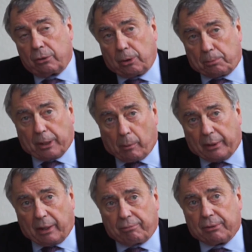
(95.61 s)

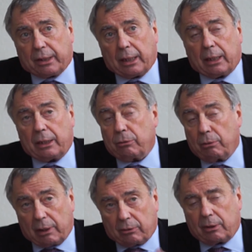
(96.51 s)
sub-Saharan Africa and
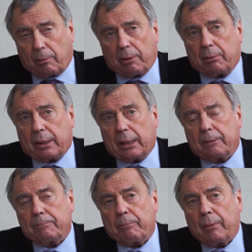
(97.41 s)
Latin America.